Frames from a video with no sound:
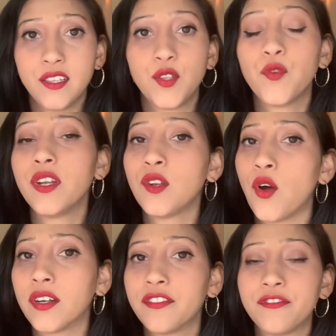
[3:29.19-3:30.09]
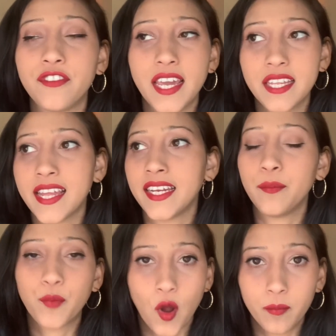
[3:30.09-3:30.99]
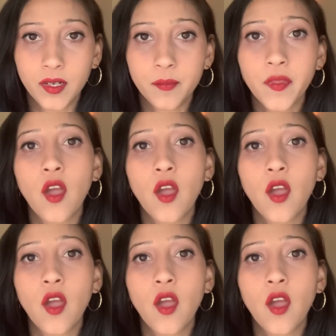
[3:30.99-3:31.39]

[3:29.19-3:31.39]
you will not face any problem.